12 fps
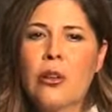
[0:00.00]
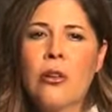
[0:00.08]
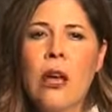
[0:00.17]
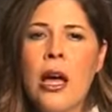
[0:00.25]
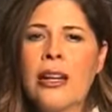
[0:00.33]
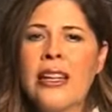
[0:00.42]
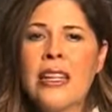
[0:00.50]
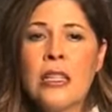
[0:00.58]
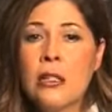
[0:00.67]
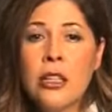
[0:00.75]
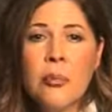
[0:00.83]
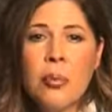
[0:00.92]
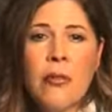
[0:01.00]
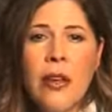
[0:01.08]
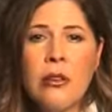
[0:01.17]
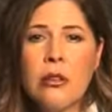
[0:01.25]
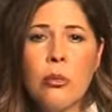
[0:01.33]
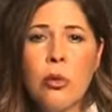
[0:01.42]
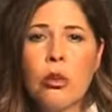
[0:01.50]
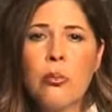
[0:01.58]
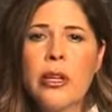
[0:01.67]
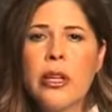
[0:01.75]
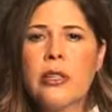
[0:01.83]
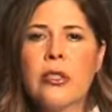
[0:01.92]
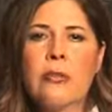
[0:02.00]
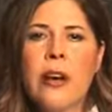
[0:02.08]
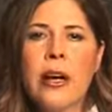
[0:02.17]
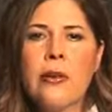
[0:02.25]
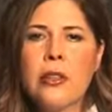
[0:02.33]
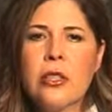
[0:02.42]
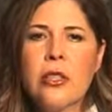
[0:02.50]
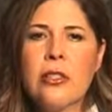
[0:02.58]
are not easily preventable because the viruses